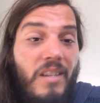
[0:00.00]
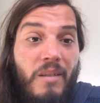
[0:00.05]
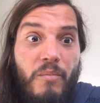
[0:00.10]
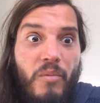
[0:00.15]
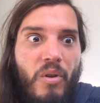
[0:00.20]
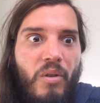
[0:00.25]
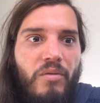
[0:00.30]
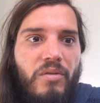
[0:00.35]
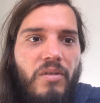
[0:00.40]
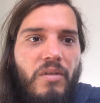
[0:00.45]

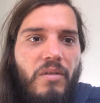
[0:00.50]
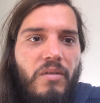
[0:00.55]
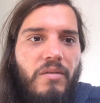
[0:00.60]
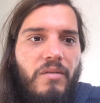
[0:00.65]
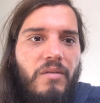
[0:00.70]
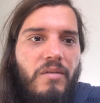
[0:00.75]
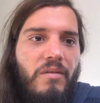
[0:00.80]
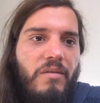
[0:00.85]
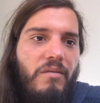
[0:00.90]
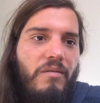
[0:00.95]

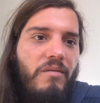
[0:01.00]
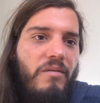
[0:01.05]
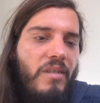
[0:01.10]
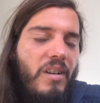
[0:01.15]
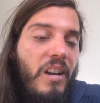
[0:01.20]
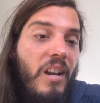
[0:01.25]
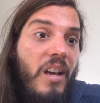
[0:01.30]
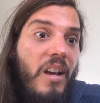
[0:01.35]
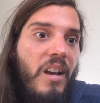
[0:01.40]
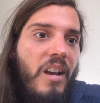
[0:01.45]
Emotions,
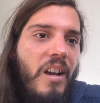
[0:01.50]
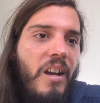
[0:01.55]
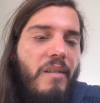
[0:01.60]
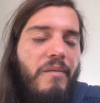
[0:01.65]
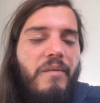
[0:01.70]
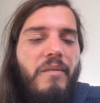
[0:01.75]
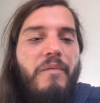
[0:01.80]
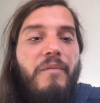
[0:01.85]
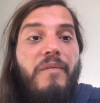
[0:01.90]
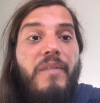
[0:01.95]
love,